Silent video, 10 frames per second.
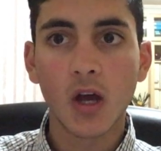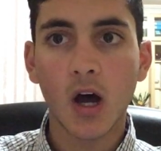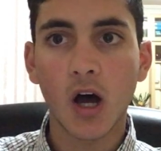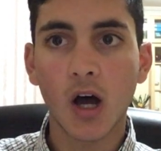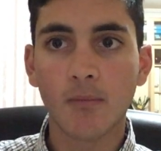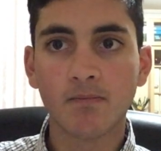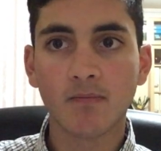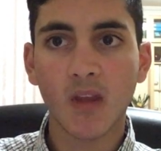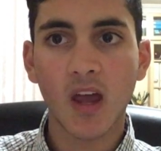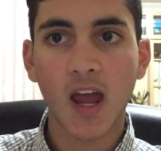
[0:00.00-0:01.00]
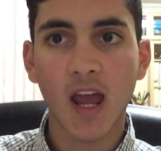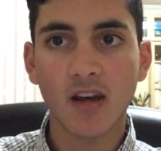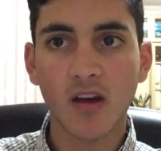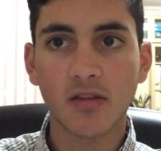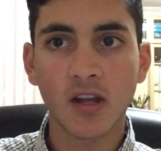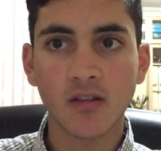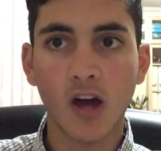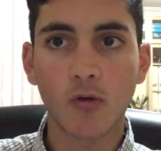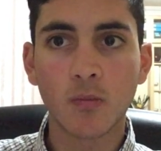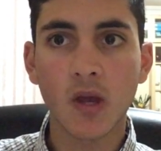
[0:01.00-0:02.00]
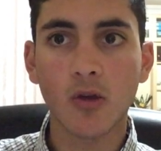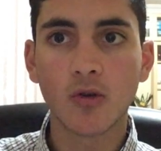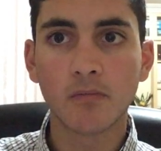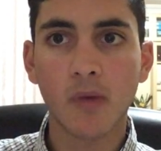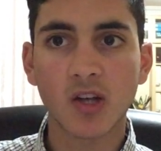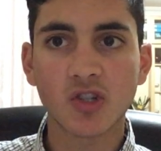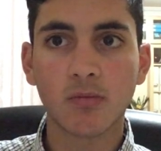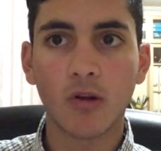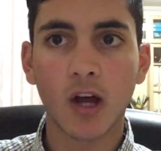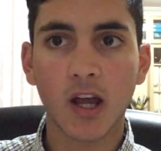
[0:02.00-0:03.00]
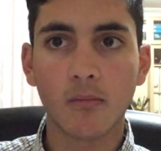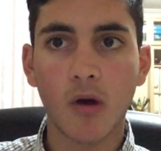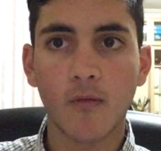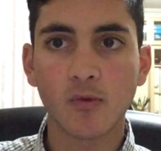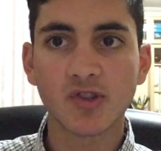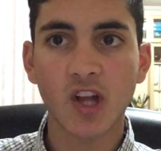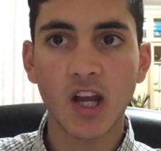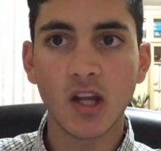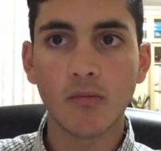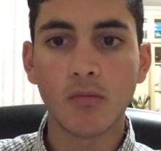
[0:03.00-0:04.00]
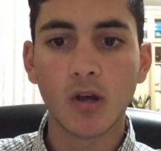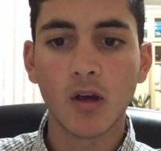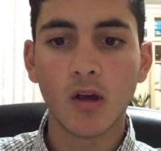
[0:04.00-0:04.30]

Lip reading: And I think that will be a good match to play at Marvel Stadium.